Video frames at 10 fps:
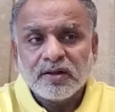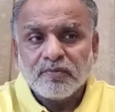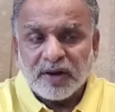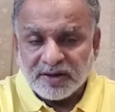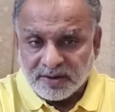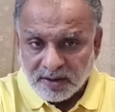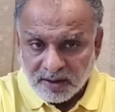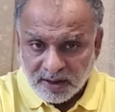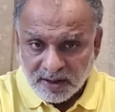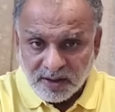But
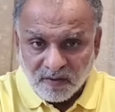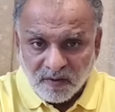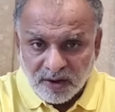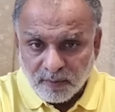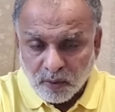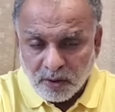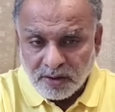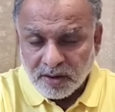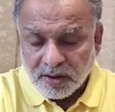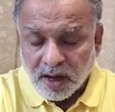in the one boat,
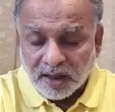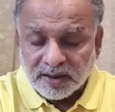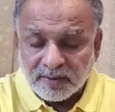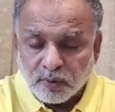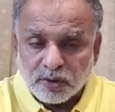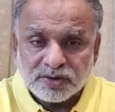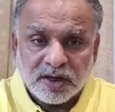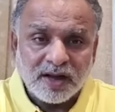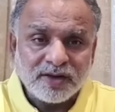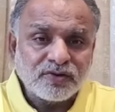other boats are
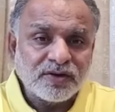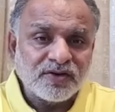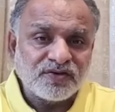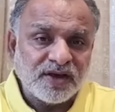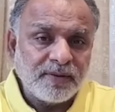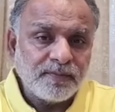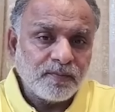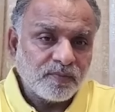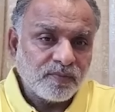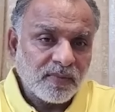also the same.
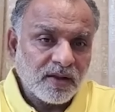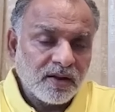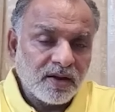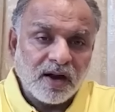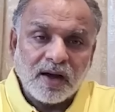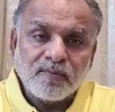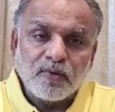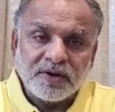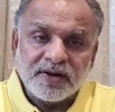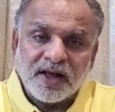Ram
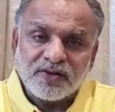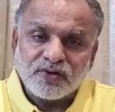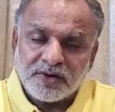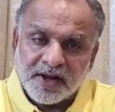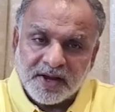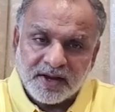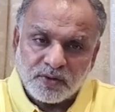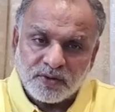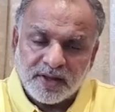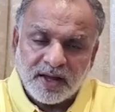boat is also taking
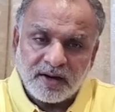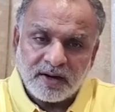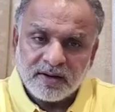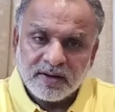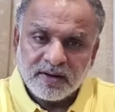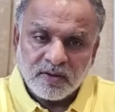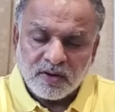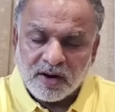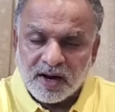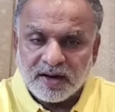to there.
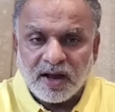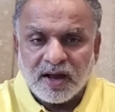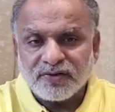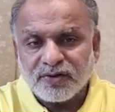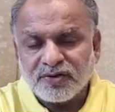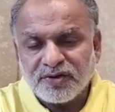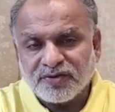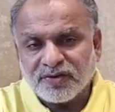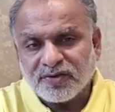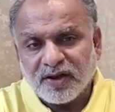Guru Nanak also,
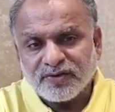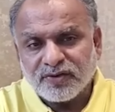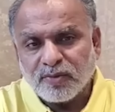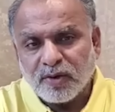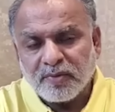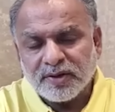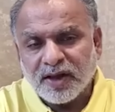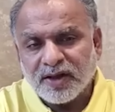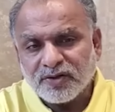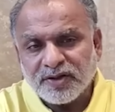Jesus also, Muhammad
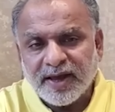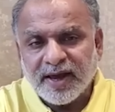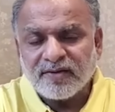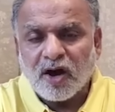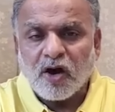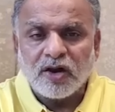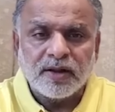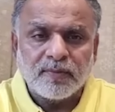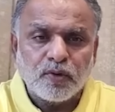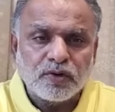also. They have all
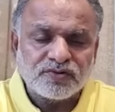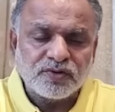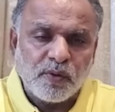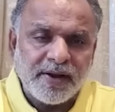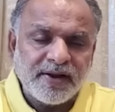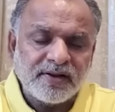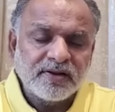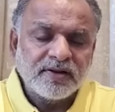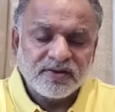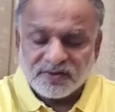the boats going,
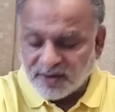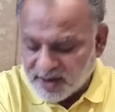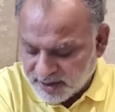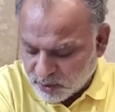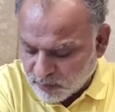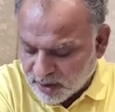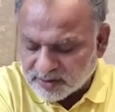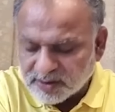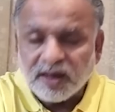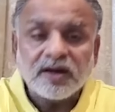sailing towards
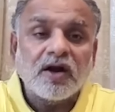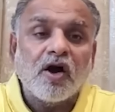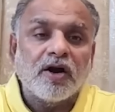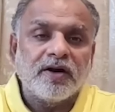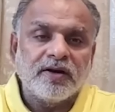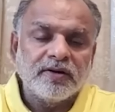the God.